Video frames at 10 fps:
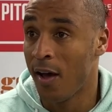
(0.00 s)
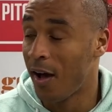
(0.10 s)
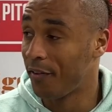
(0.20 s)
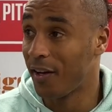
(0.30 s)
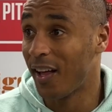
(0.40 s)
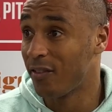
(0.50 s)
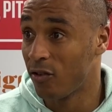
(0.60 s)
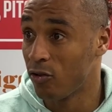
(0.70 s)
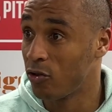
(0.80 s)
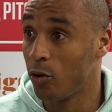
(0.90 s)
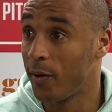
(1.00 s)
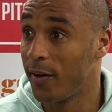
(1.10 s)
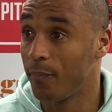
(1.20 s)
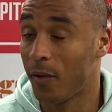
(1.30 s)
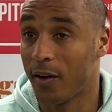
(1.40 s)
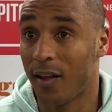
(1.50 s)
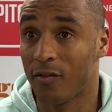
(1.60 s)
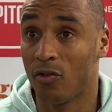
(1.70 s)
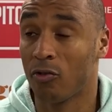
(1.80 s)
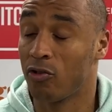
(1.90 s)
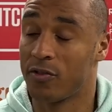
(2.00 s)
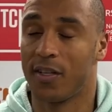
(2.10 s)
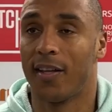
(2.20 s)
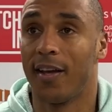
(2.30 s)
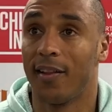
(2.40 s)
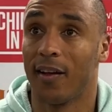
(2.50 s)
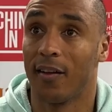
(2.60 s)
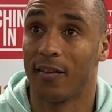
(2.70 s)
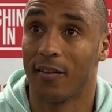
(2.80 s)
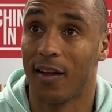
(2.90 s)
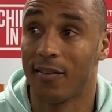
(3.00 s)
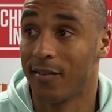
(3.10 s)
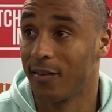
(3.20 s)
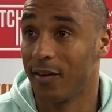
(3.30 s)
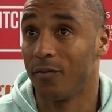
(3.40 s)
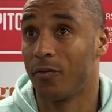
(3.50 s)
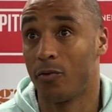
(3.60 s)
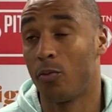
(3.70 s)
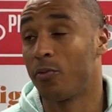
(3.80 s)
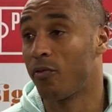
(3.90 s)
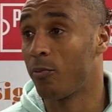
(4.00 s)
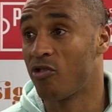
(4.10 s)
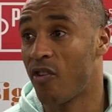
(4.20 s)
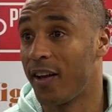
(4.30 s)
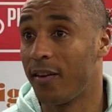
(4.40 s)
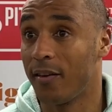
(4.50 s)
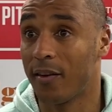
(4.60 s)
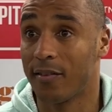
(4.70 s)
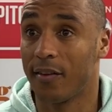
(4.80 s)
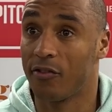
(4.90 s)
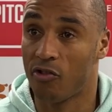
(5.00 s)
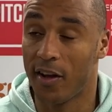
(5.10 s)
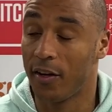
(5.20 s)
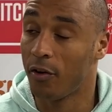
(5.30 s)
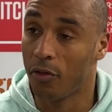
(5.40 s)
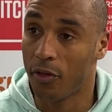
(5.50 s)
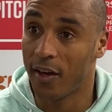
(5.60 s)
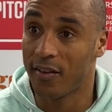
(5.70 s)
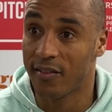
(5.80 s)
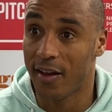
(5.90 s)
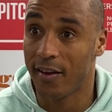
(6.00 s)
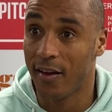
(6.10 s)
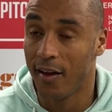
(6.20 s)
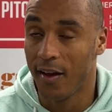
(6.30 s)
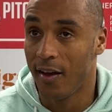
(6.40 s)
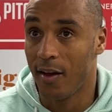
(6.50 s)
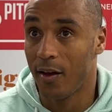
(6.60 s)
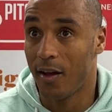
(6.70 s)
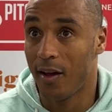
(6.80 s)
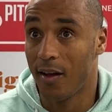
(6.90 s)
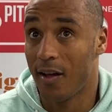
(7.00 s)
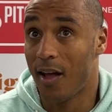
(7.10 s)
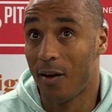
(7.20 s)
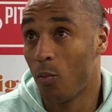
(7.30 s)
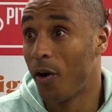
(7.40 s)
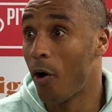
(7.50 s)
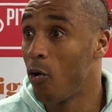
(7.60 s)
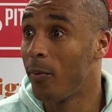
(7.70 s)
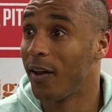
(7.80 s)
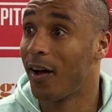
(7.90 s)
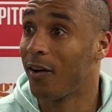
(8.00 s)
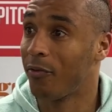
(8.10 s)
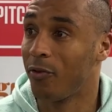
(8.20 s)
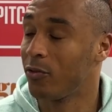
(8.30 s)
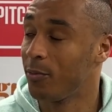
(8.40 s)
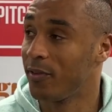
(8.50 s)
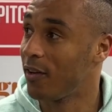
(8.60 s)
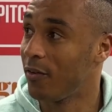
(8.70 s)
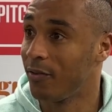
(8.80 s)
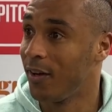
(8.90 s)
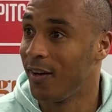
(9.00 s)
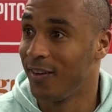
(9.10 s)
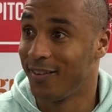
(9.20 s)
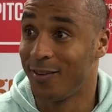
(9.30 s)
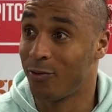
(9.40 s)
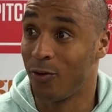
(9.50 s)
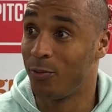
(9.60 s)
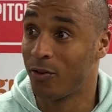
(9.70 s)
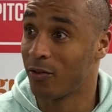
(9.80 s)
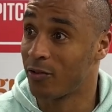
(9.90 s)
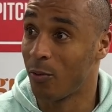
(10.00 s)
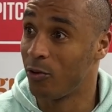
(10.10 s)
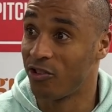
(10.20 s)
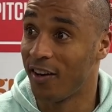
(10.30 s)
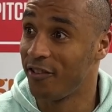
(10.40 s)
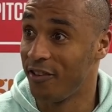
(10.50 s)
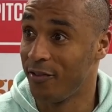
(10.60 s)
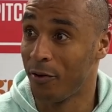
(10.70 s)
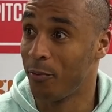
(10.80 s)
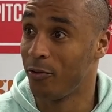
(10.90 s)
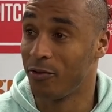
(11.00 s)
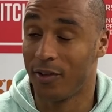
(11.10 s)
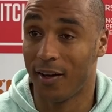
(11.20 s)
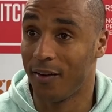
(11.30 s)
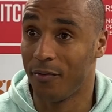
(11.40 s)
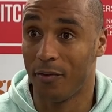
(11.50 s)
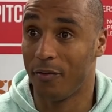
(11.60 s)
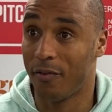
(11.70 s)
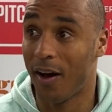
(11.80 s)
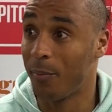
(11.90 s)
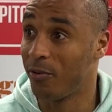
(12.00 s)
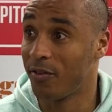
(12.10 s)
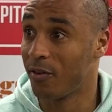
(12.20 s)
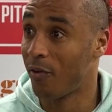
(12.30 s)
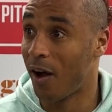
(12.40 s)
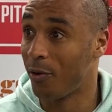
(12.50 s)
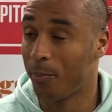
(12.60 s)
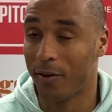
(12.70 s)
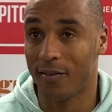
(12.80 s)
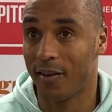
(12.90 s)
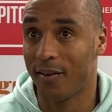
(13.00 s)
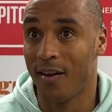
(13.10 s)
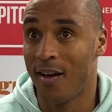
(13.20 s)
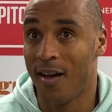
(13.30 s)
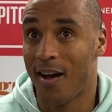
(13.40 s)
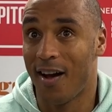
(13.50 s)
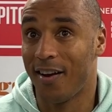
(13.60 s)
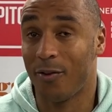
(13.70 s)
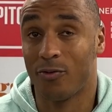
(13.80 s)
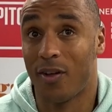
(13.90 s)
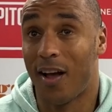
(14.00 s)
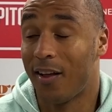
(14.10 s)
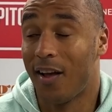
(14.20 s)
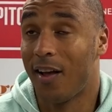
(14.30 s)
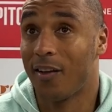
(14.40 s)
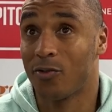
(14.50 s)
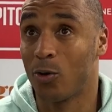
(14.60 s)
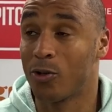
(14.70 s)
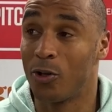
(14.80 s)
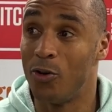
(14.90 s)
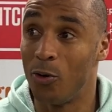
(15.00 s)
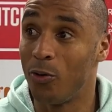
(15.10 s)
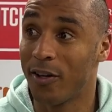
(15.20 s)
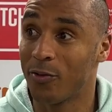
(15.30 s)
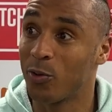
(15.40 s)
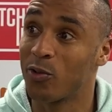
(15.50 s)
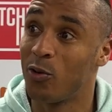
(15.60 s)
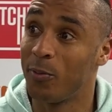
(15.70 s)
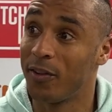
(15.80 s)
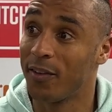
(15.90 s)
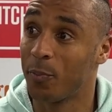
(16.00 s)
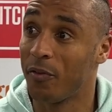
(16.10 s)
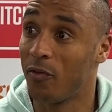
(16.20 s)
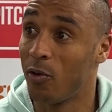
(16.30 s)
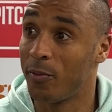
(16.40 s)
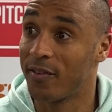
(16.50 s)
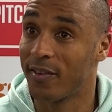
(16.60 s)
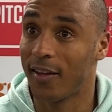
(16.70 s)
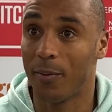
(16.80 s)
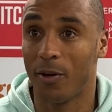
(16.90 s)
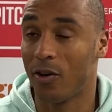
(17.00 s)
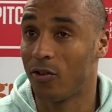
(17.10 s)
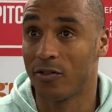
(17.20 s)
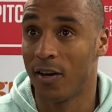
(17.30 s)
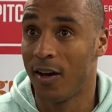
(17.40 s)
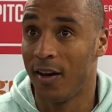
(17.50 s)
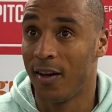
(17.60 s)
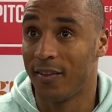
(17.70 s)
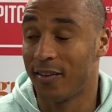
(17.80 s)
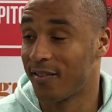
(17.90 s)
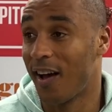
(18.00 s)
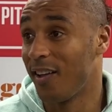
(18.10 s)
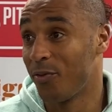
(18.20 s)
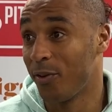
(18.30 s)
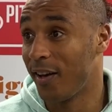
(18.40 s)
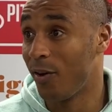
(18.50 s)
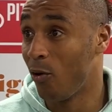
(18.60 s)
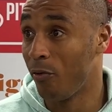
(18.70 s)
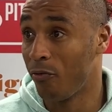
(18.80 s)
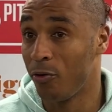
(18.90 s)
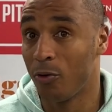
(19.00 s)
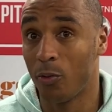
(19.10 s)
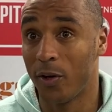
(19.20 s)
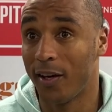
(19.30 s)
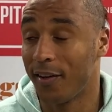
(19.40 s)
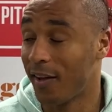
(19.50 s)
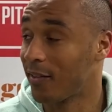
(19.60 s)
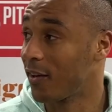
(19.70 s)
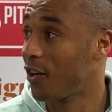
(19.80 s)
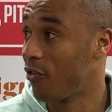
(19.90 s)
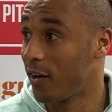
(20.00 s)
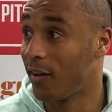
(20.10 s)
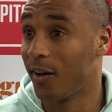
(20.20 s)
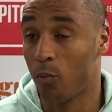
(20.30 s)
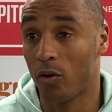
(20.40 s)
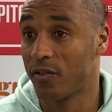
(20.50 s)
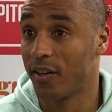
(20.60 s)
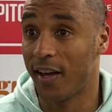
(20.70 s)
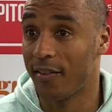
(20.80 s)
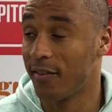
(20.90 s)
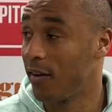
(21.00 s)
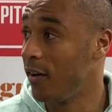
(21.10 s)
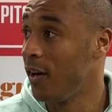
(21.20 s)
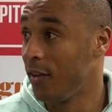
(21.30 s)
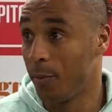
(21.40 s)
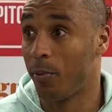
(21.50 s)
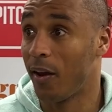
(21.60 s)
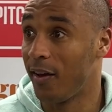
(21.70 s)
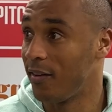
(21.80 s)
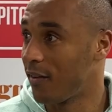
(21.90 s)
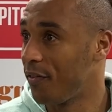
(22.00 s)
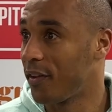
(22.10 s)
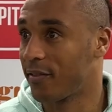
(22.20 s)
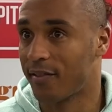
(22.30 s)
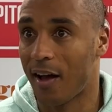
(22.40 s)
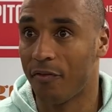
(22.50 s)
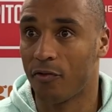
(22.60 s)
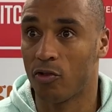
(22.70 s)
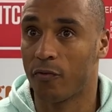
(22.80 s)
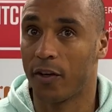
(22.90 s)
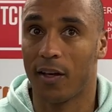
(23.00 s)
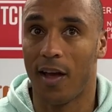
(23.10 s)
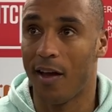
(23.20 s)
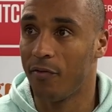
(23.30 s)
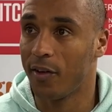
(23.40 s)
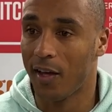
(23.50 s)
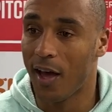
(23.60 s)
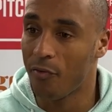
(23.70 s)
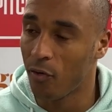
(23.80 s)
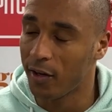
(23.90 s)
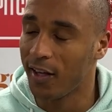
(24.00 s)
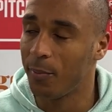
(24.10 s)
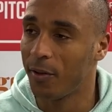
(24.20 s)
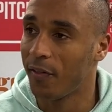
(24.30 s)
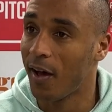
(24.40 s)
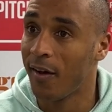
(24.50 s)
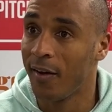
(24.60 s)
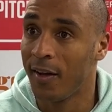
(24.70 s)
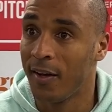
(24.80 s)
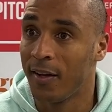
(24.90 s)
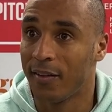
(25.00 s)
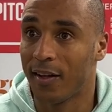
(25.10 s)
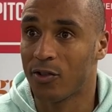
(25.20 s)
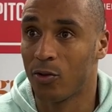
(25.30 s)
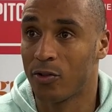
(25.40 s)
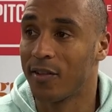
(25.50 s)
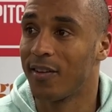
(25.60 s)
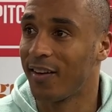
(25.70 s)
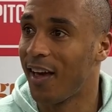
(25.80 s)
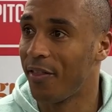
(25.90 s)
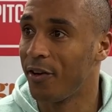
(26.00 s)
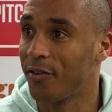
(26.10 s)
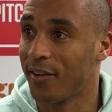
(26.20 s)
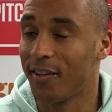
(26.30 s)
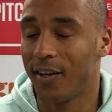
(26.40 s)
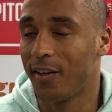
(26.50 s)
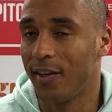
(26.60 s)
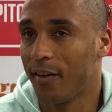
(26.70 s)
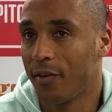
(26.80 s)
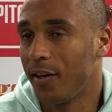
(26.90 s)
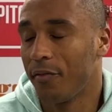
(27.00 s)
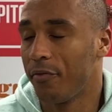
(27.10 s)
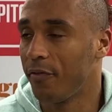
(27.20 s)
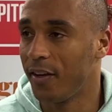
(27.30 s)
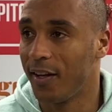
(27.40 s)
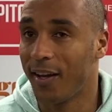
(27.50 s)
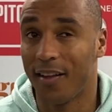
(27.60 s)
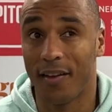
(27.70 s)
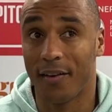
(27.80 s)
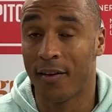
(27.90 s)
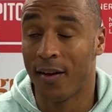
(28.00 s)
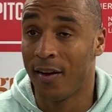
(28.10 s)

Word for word: and the lads are just doing it. And that's not just today. That that comes from training. I said training on Thursday. I went home and I, I thought to myself, this group's got so much energy, so much like vibrance around the place, and and I was I, I sort of knew this was coming this performance today because the signs were there all through the week and that's a credit uh, once again to the players and the staff just for ev everyone keeping that that sort of togetherness and you, you, you can feel it and then